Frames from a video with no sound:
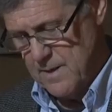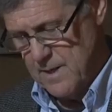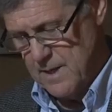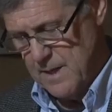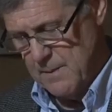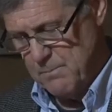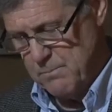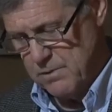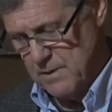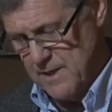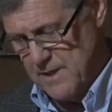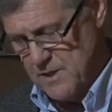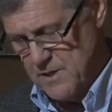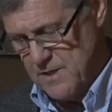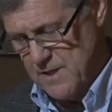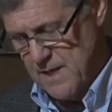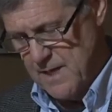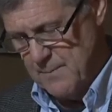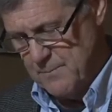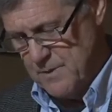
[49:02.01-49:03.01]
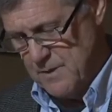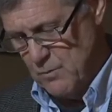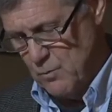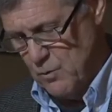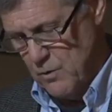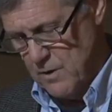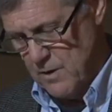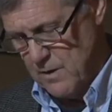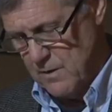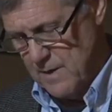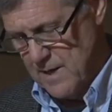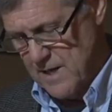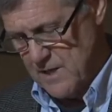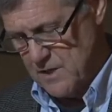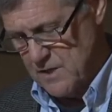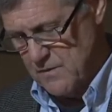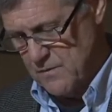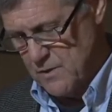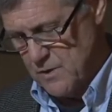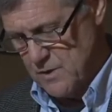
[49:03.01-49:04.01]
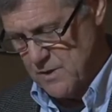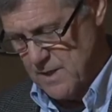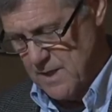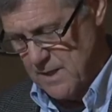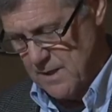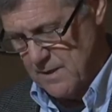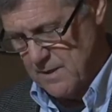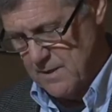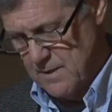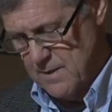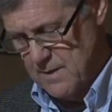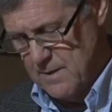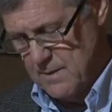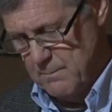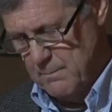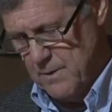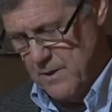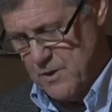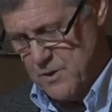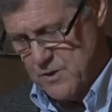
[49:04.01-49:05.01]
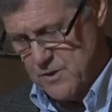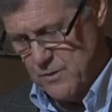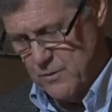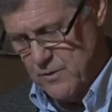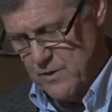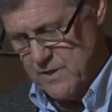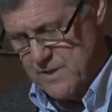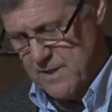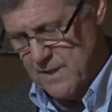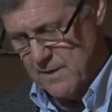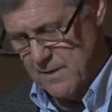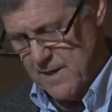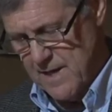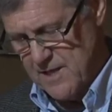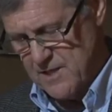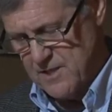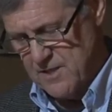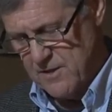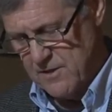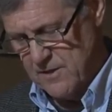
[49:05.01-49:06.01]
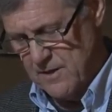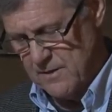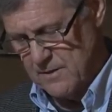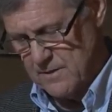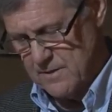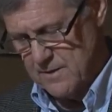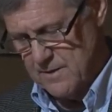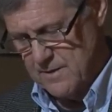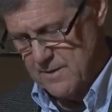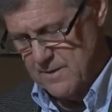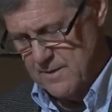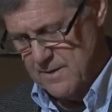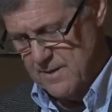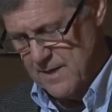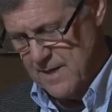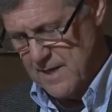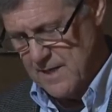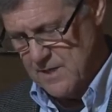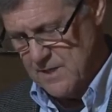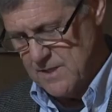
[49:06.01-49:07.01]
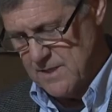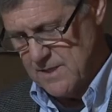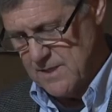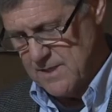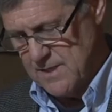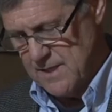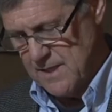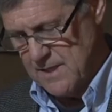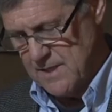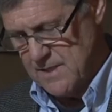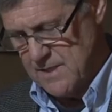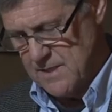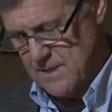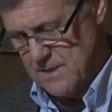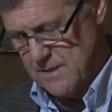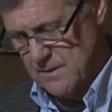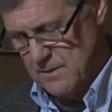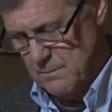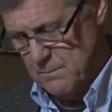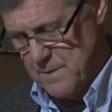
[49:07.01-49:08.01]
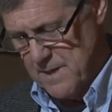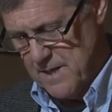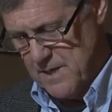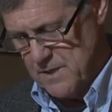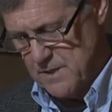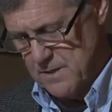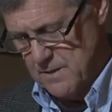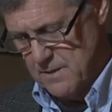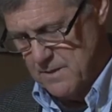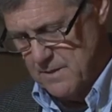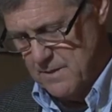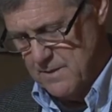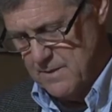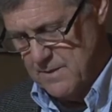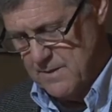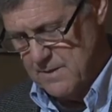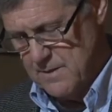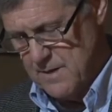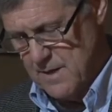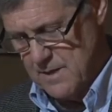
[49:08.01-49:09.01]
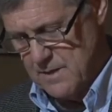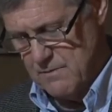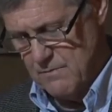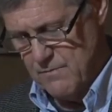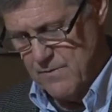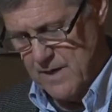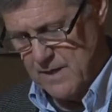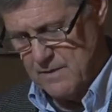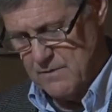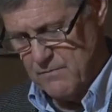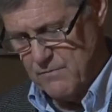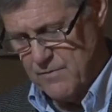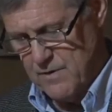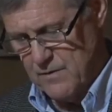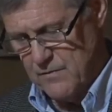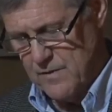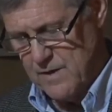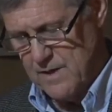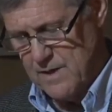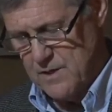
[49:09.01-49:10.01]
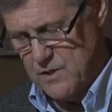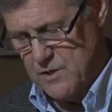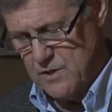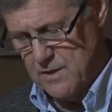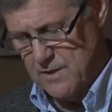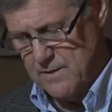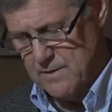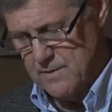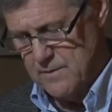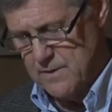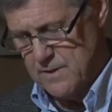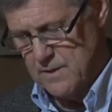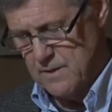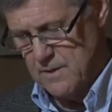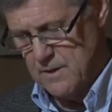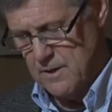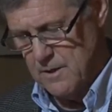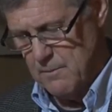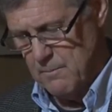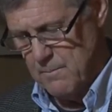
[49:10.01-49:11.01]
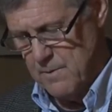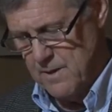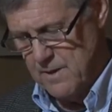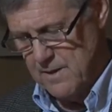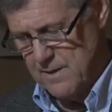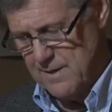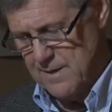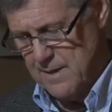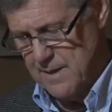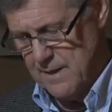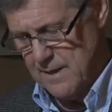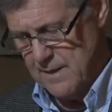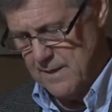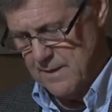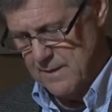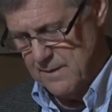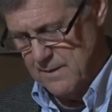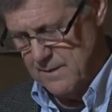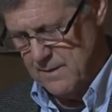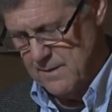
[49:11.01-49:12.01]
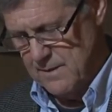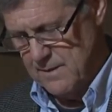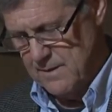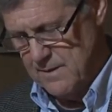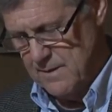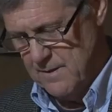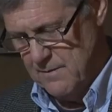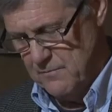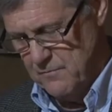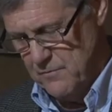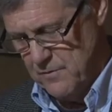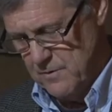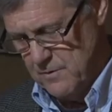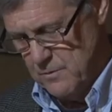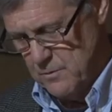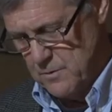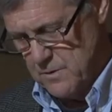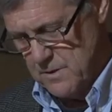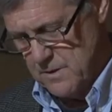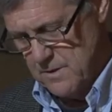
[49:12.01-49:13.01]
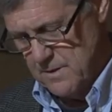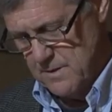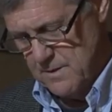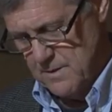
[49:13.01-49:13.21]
He placed the empty water glass in the sink, but as soon as the glass thunked against the sink's steel basin, Dr. Vector felt the itch under his arm yet again and froze.